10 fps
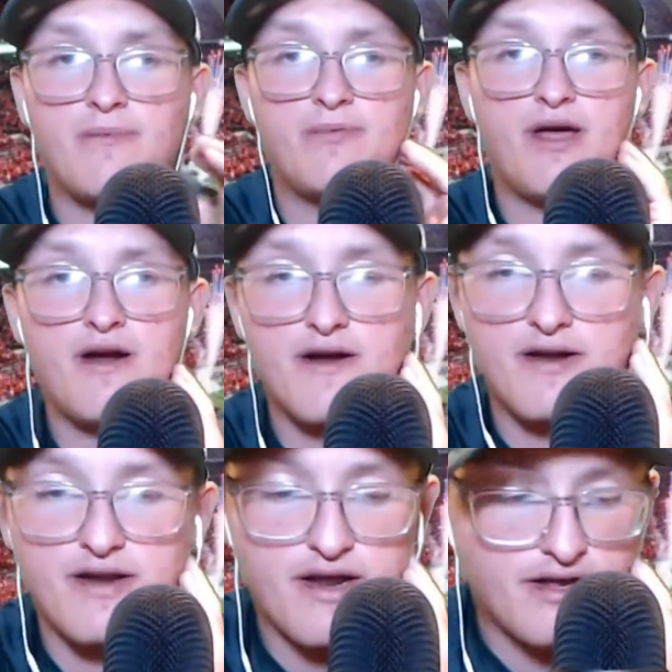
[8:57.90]
there
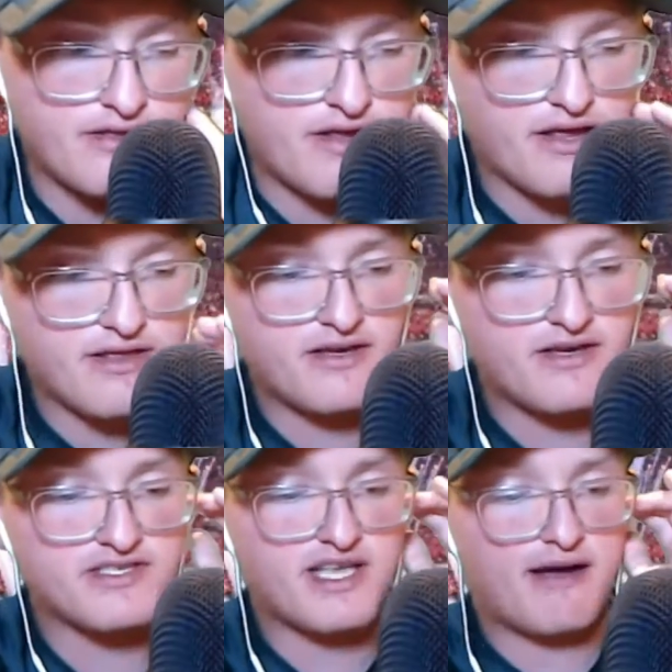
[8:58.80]
in
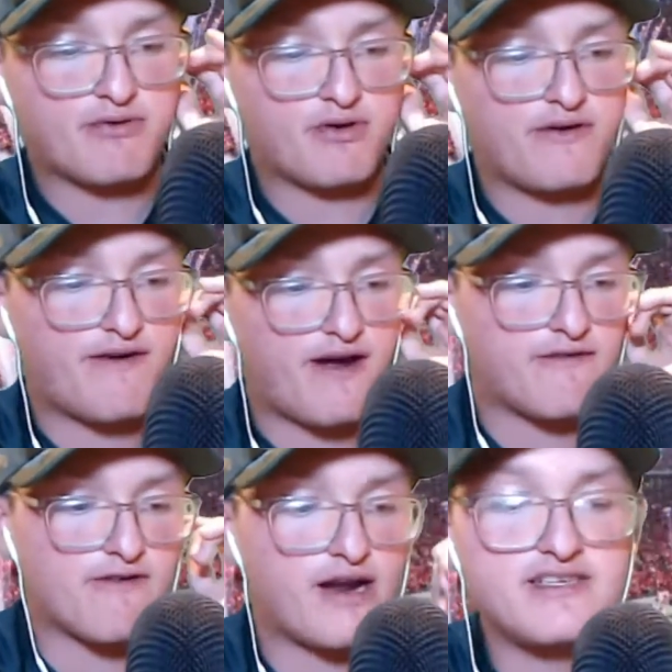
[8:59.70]
these top 25
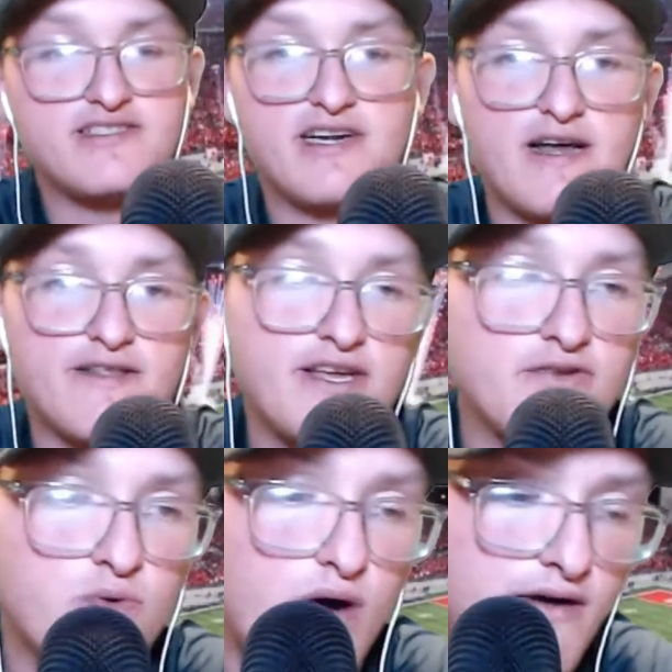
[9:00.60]
rankings. And I
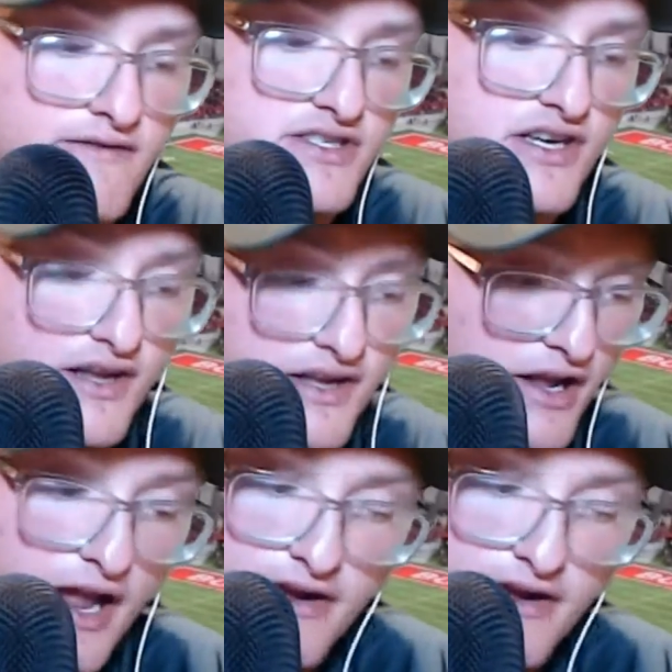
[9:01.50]
think 12 is a